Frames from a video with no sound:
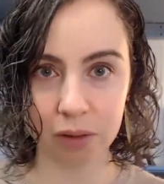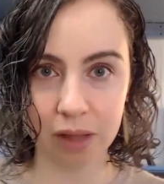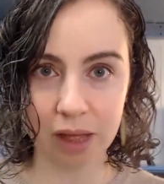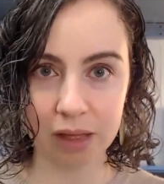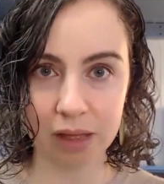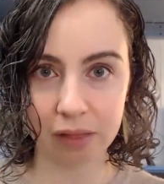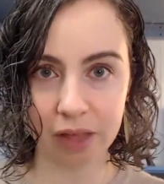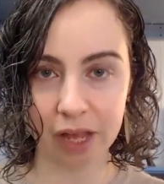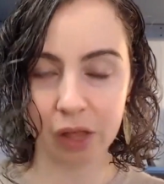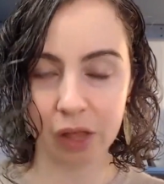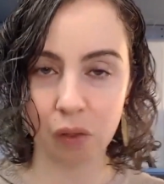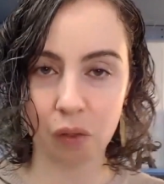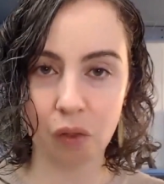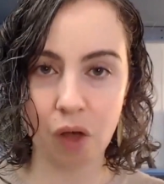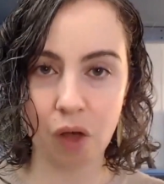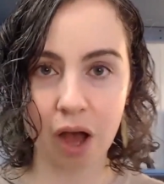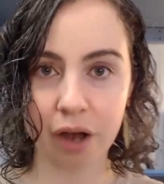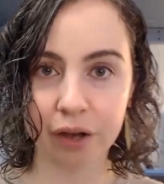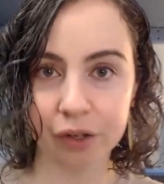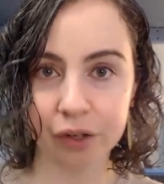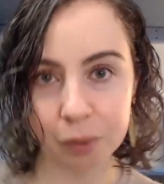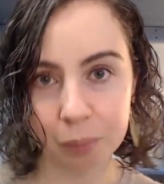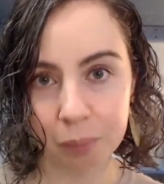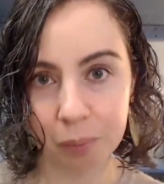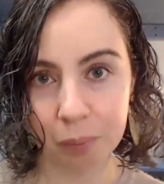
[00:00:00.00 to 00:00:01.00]

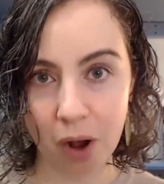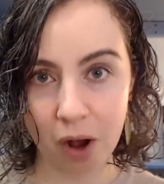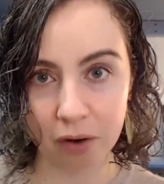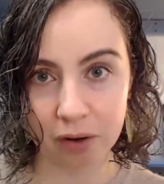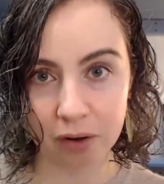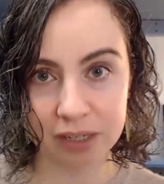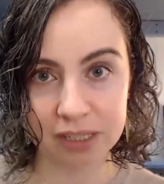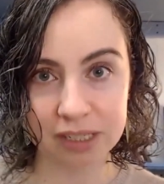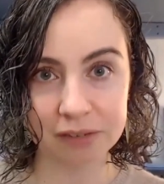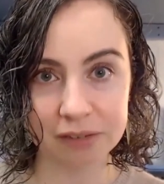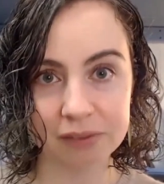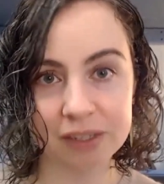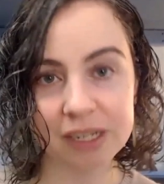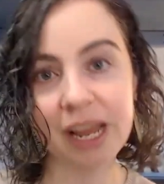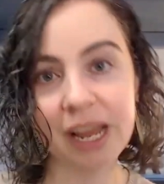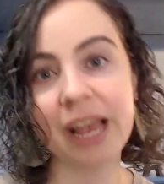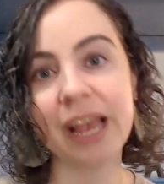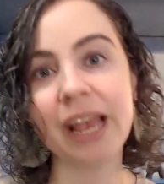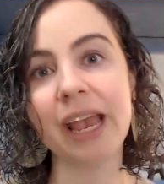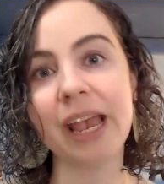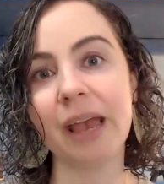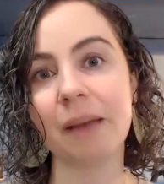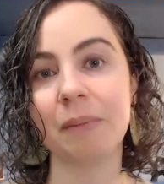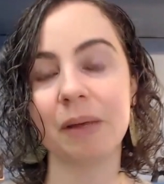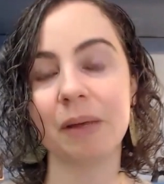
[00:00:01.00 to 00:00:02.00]
log your progress every
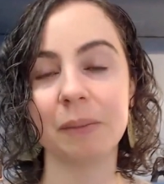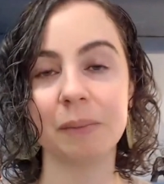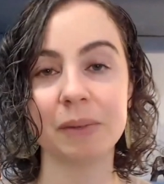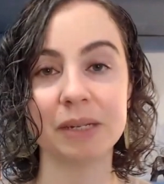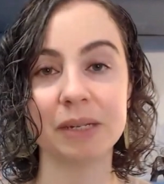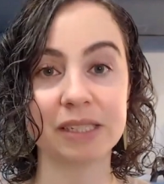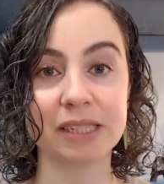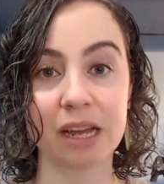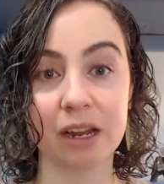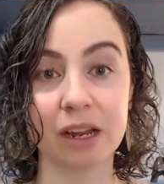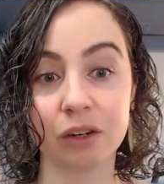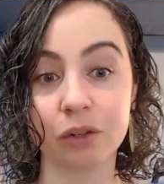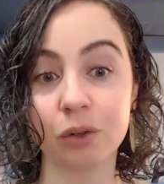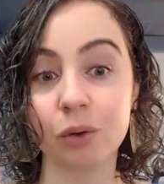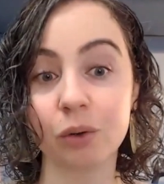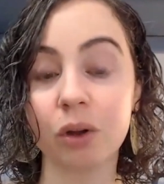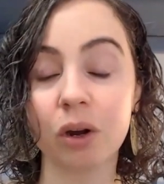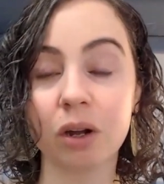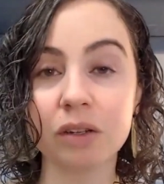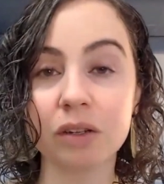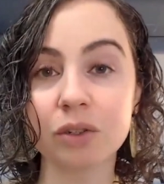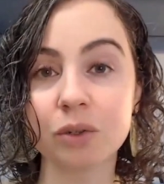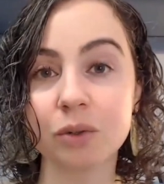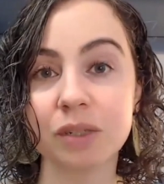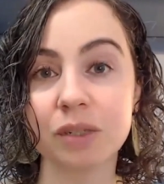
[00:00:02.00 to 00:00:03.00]
day, and maybe you could
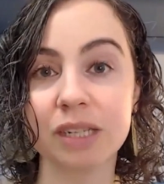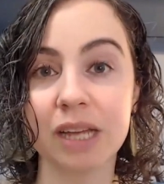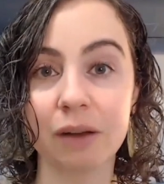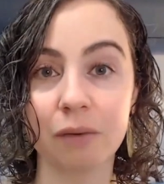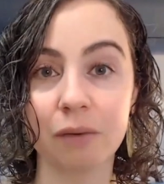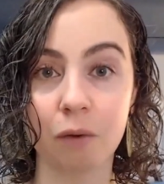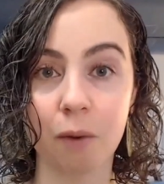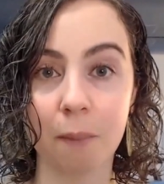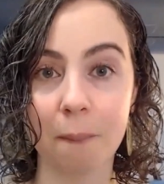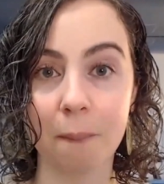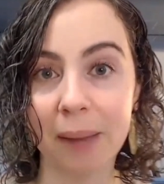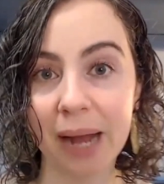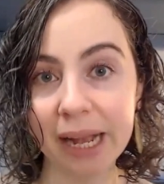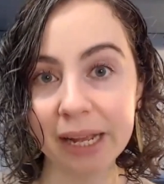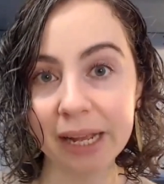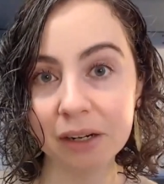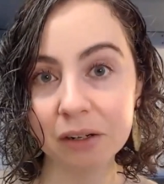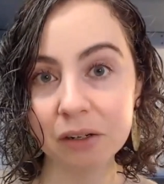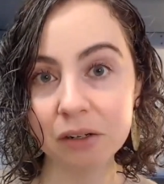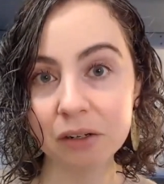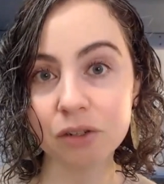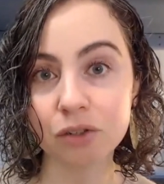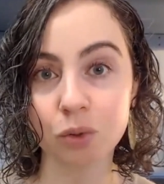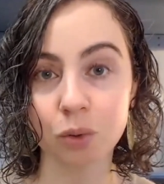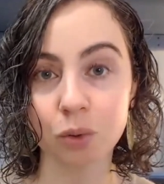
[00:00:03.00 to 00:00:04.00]
also set
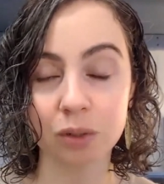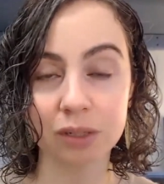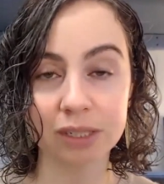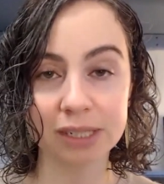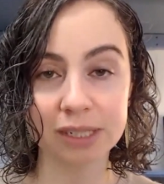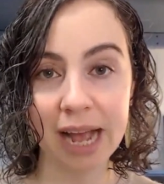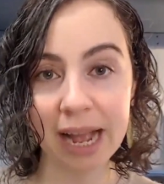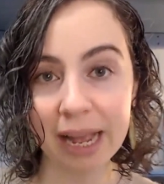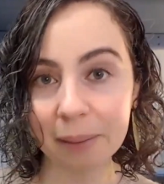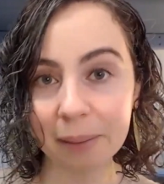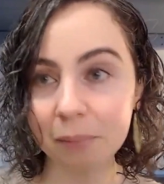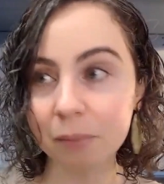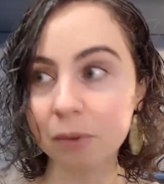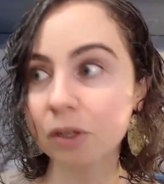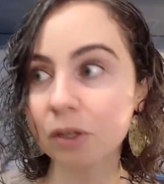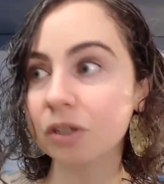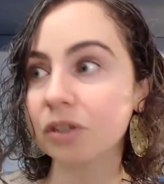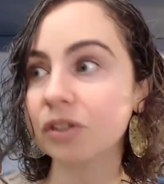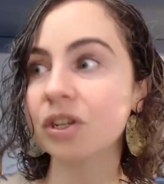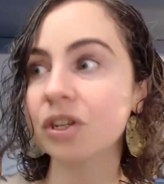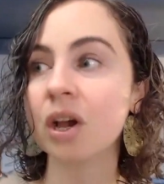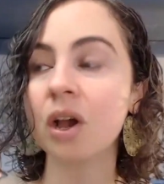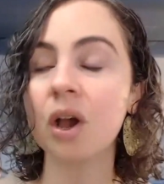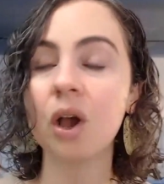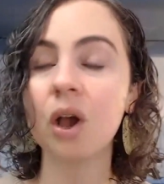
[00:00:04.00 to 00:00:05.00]
reminders or
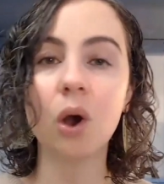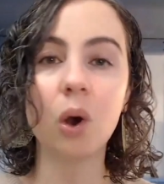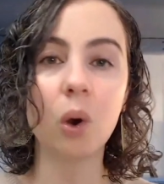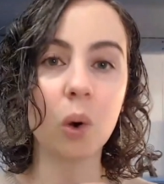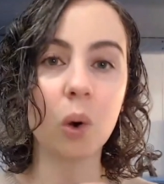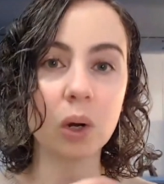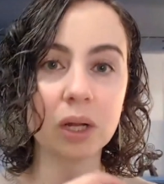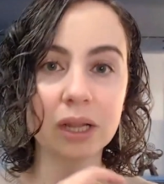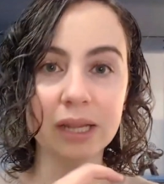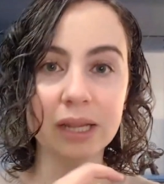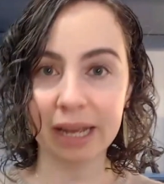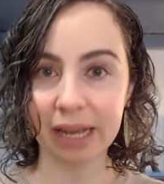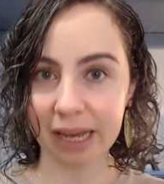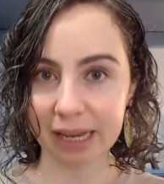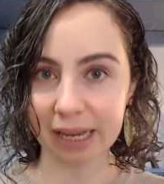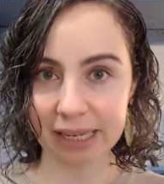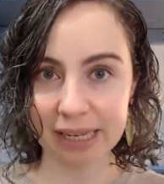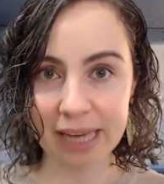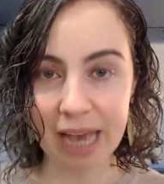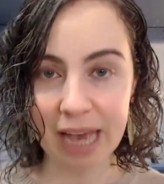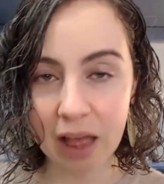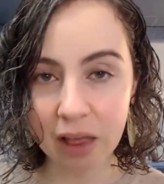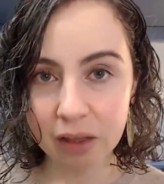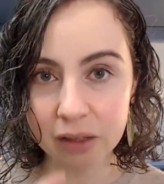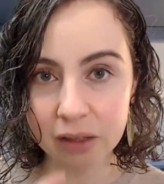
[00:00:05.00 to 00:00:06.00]
timers, or a
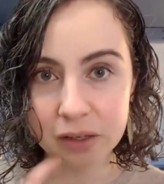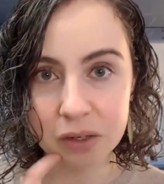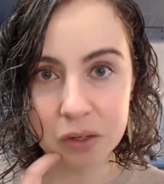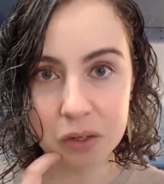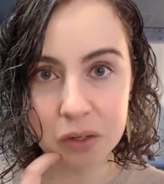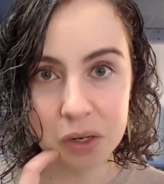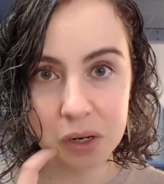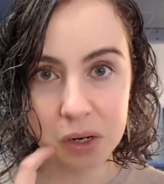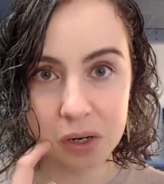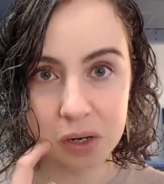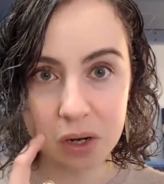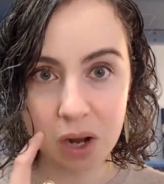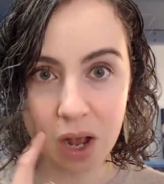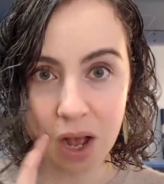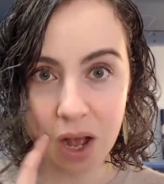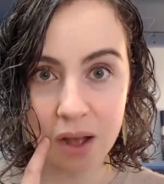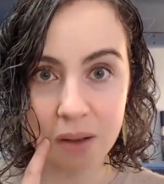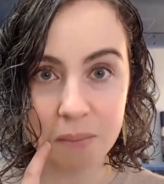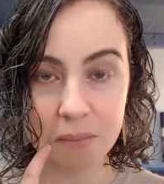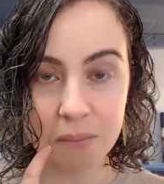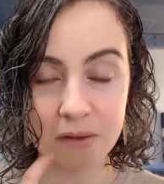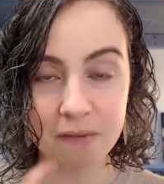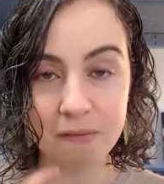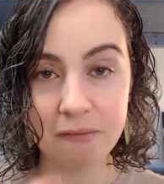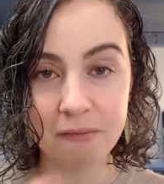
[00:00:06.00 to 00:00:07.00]
calendar
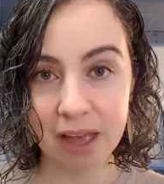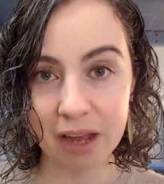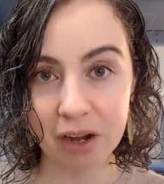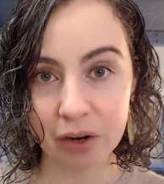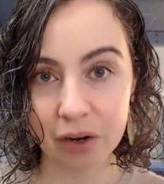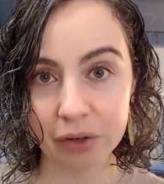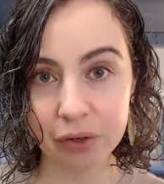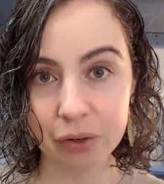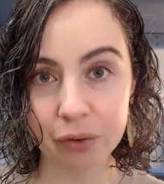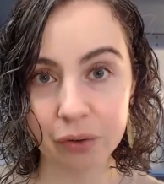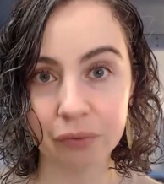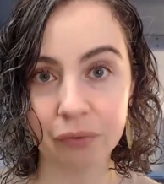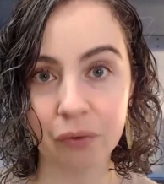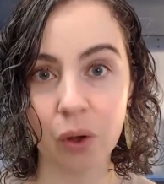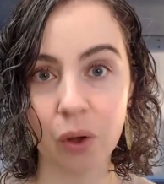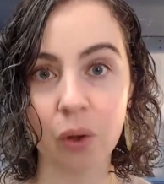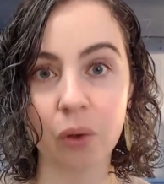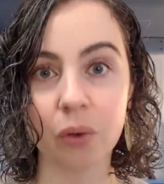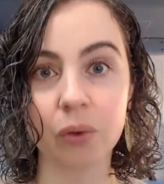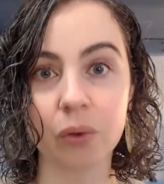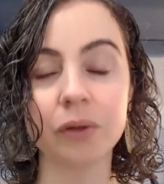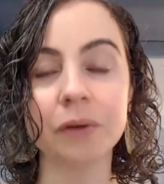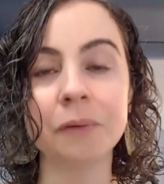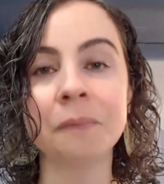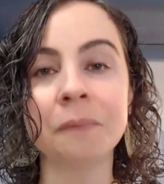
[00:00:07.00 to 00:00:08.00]
event on your
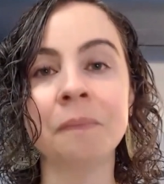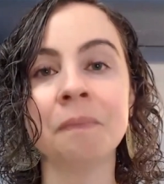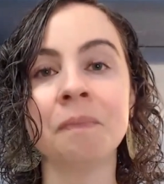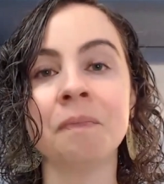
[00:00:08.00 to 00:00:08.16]
phone.